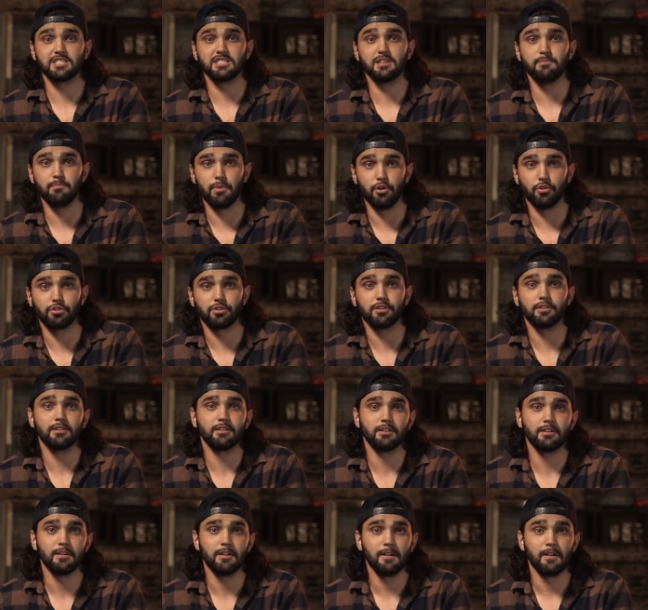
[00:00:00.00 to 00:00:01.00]
the motor,
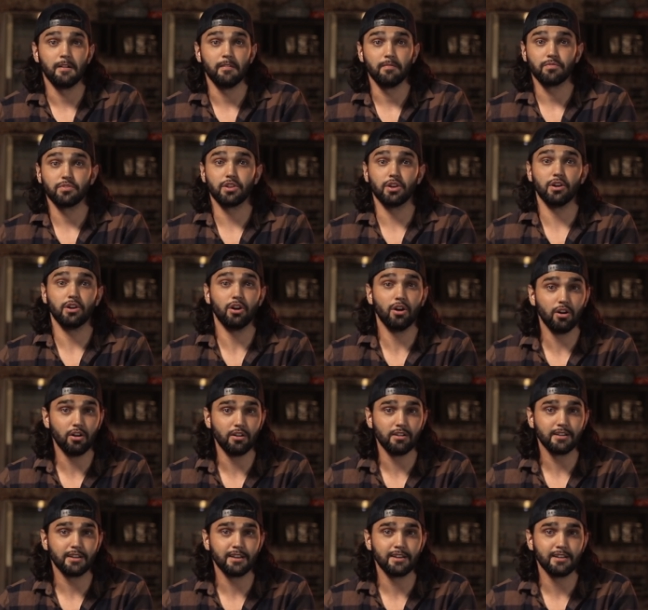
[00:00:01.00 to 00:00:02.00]
the
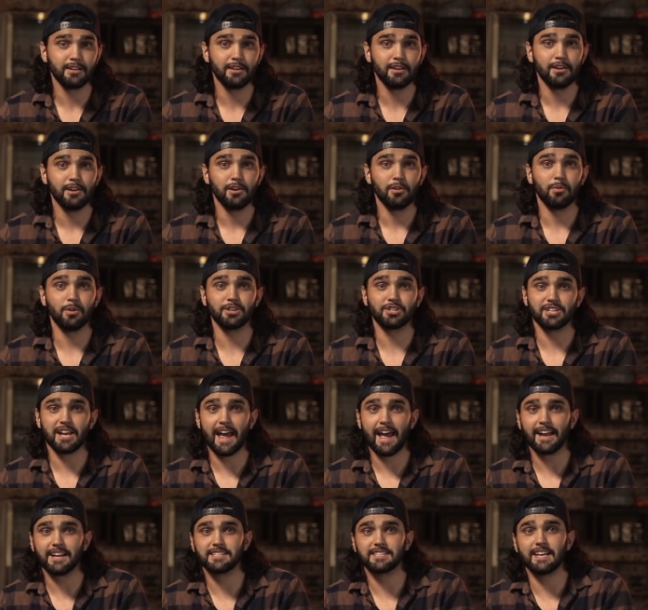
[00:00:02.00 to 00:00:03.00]
hook, which
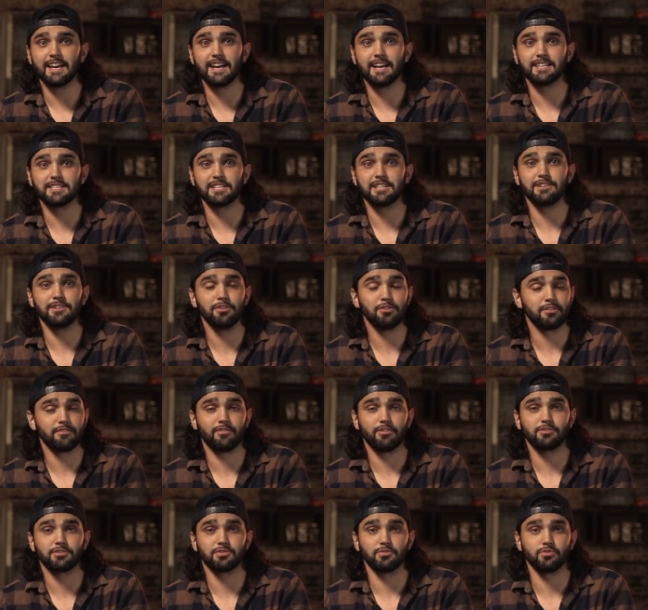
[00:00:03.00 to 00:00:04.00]
acts as a
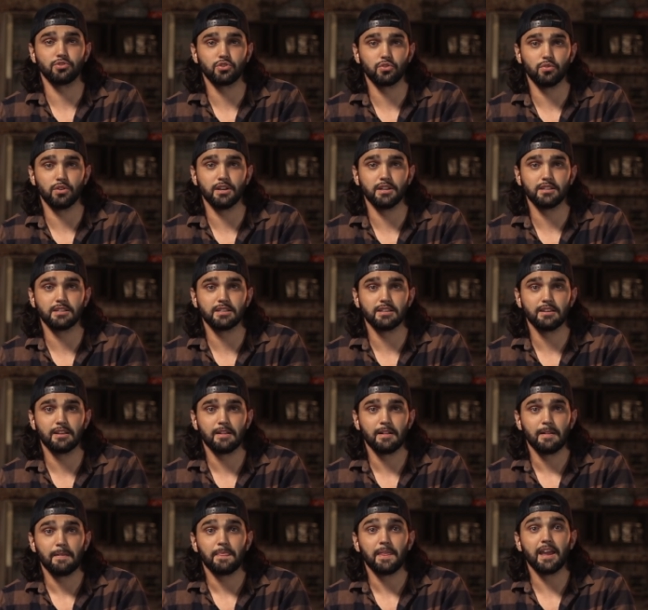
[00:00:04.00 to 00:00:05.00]
universal joint,
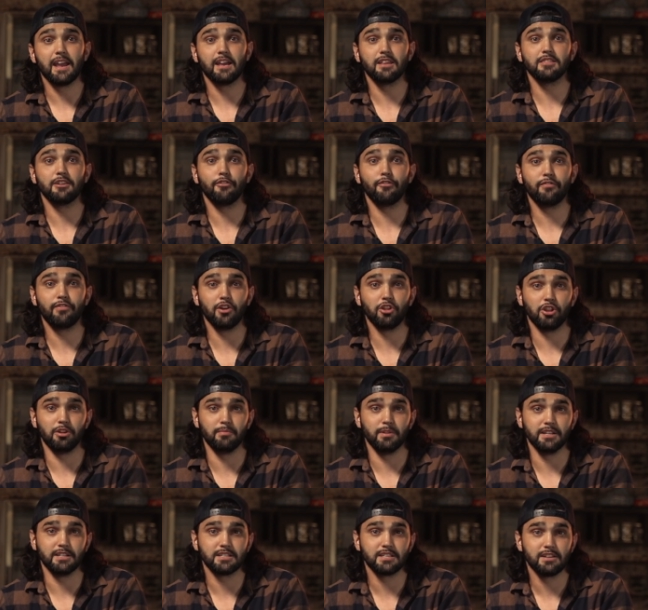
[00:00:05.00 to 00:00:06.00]
and the
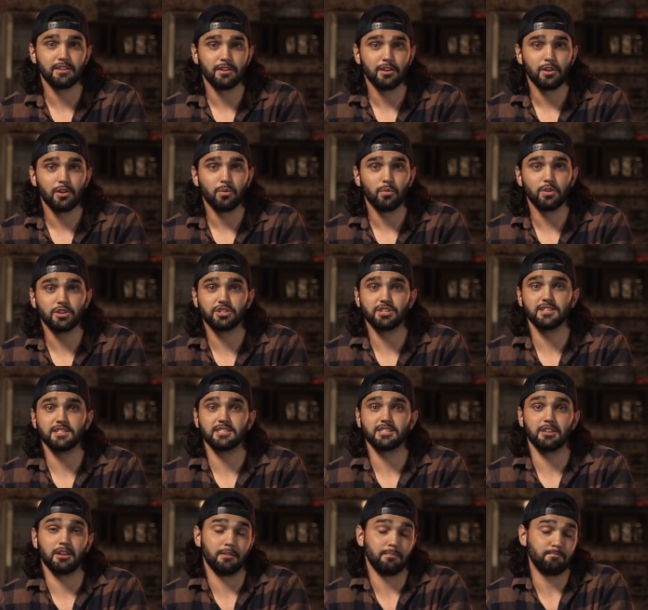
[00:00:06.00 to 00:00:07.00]
filament, which is
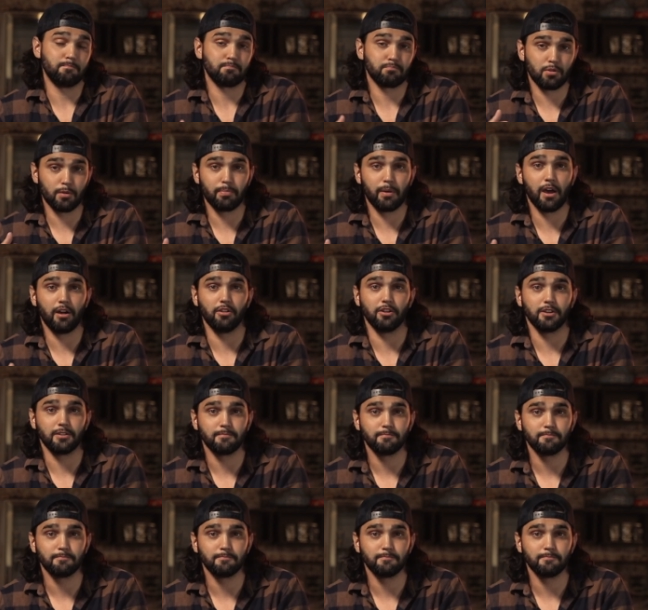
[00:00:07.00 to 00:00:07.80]
the propeller.